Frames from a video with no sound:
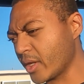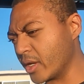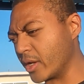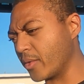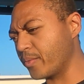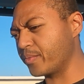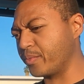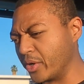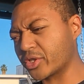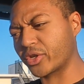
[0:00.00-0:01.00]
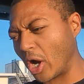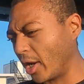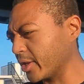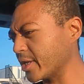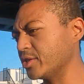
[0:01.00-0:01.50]
you know, pushed
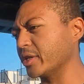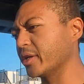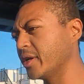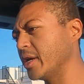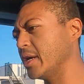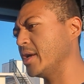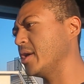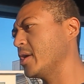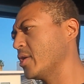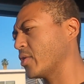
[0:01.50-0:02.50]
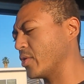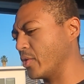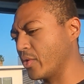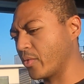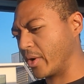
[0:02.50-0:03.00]
college and
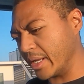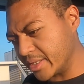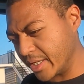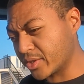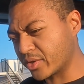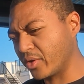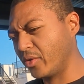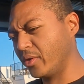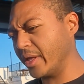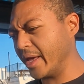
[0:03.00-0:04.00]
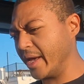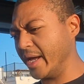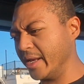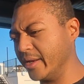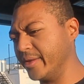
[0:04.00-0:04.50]
who were intentional
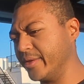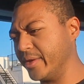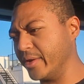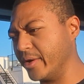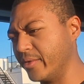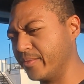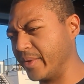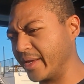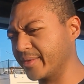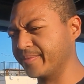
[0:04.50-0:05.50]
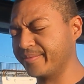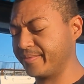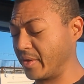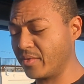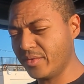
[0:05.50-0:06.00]
and, you know, like,
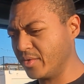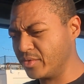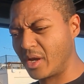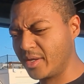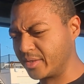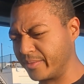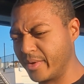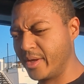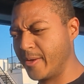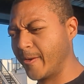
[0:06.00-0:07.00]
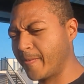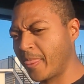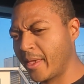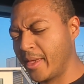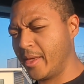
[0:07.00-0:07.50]
it, it was awesome.
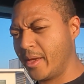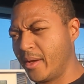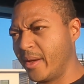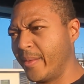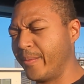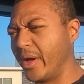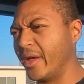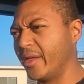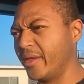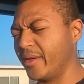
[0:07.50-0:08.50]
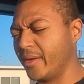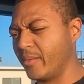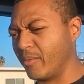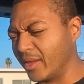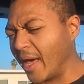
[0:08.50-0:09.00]
But
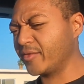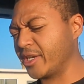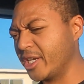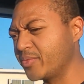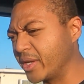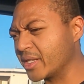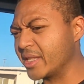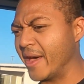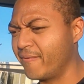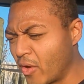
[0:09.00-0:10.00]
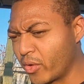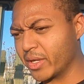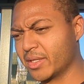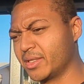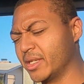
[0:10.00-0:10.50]
my life changed because of that
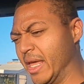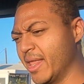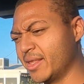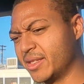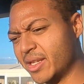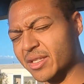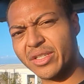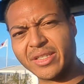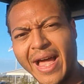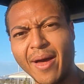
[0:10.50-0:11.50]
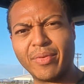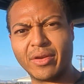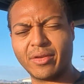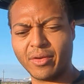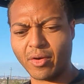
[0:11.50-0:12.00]
focus. And it didn't just
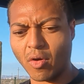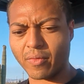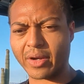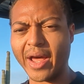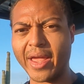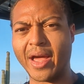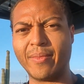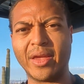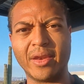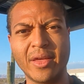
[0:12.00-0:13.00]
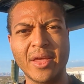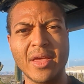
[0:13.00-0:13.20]
happen overnight. I mean,